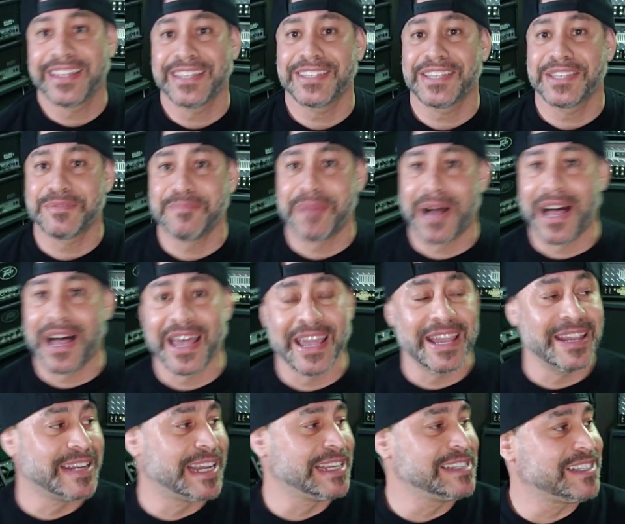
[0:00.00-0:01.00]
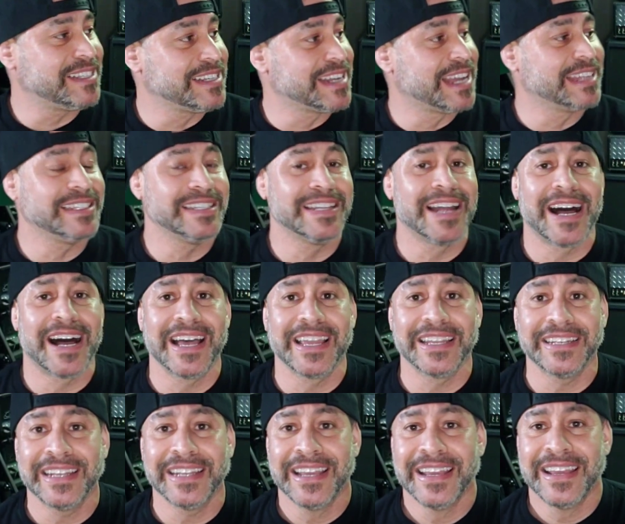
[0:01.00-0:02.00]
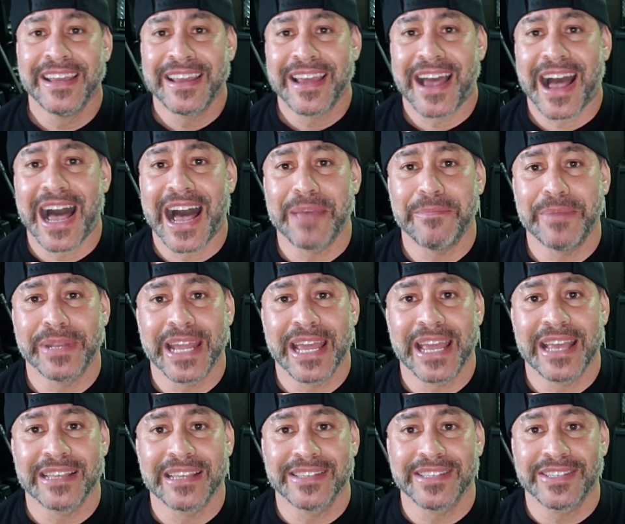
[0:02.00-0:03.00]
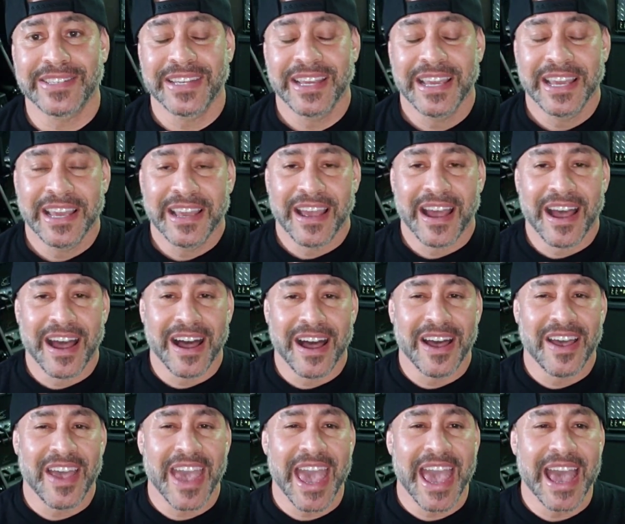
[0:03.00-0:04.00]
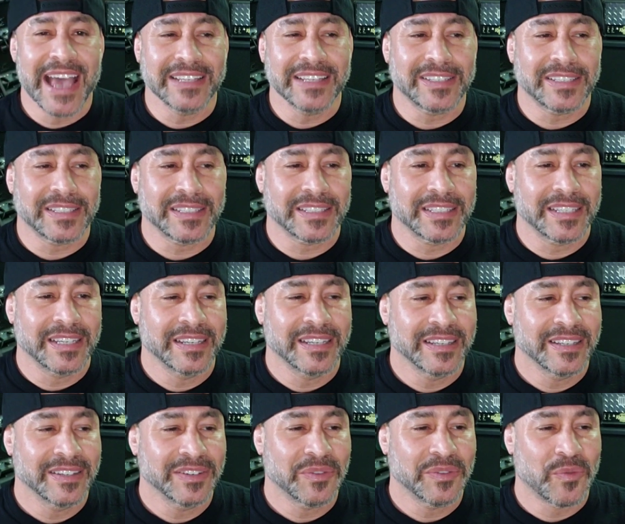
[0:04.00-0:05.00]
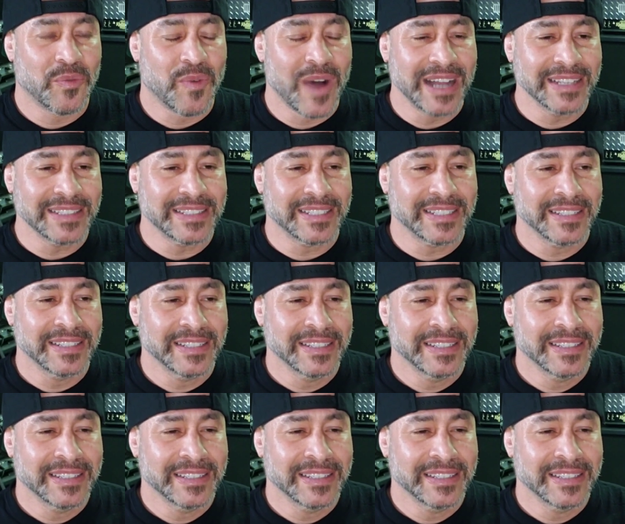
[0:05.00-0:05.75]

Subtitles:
This is my 1999 Ibanez S-what?